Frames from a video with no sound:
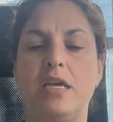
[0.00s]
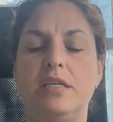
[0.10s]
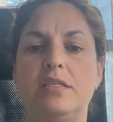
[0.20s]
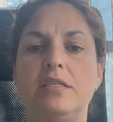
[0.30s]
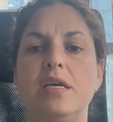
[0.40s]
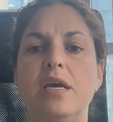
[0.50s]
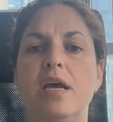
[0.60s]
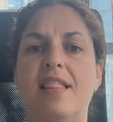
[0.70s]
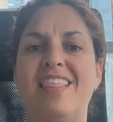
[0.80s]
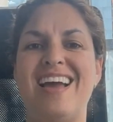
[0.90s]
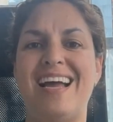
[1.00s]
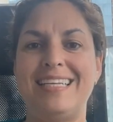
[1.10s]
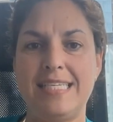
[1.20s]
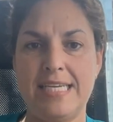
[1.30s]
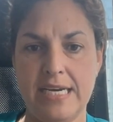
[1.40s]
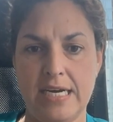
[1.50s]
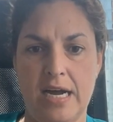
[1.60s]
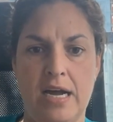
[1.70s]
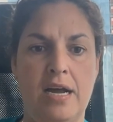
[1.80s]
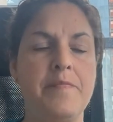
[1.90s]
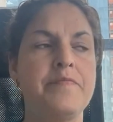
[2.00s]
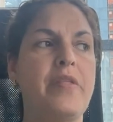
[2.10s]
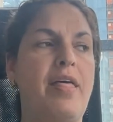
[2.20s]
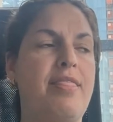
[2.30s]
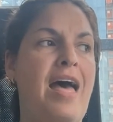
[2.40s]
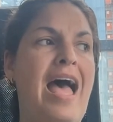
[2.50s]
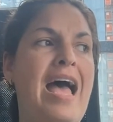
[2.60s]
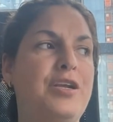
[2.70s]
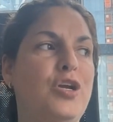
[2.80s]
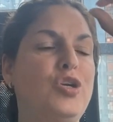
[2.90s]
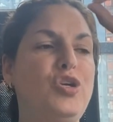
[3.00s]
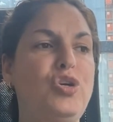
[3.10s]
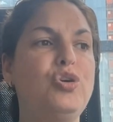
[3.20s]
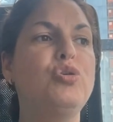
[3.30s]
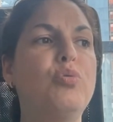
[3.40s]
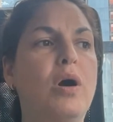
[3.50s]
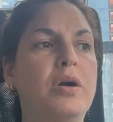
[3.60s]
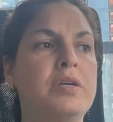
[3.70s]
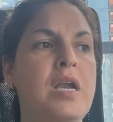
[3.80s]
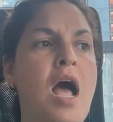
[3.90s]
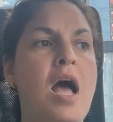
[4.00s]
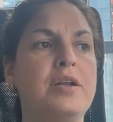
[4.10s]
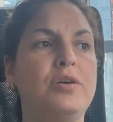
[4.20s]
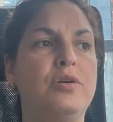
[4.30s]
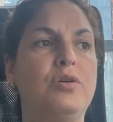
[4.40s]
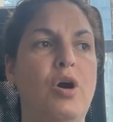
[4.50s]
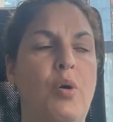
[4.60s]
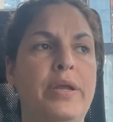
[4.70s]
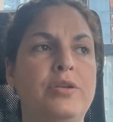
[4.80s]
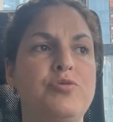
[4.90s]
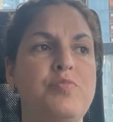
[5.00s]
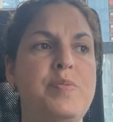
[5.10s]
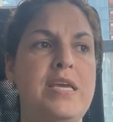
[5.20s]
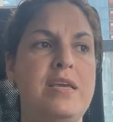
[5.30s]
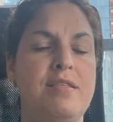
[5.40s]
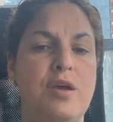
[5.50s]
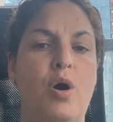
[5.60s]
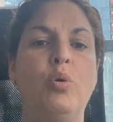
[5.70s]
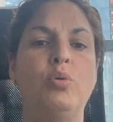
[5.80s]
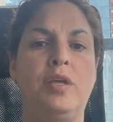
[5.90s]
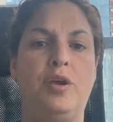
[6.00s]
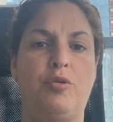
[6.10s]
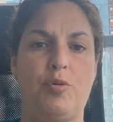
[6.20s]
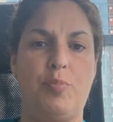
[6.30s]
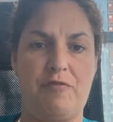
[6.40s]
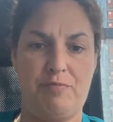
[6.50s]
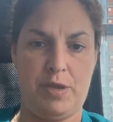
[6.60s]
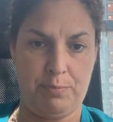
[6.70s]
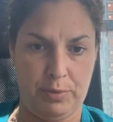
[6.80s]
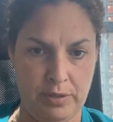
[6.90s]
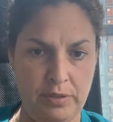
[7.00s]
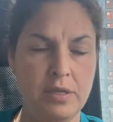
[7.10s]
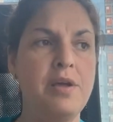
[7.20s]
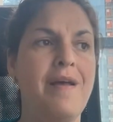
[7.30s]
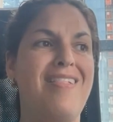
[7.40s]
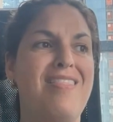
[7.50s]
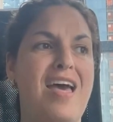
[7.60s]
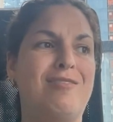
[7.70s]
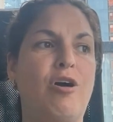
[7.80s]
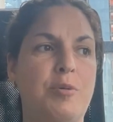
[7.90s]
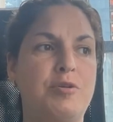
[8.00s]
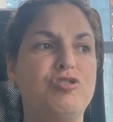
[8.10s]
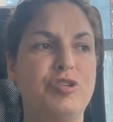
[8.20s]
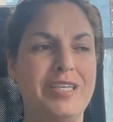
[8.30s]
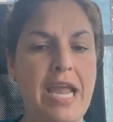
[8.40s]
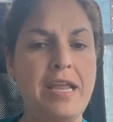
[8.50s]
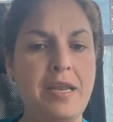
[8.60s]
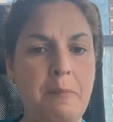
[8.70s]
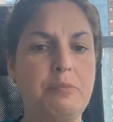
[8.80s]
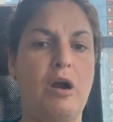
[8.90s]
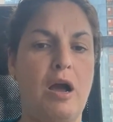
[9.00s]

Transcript: is the idea that you are not going to be the only group of people that are creating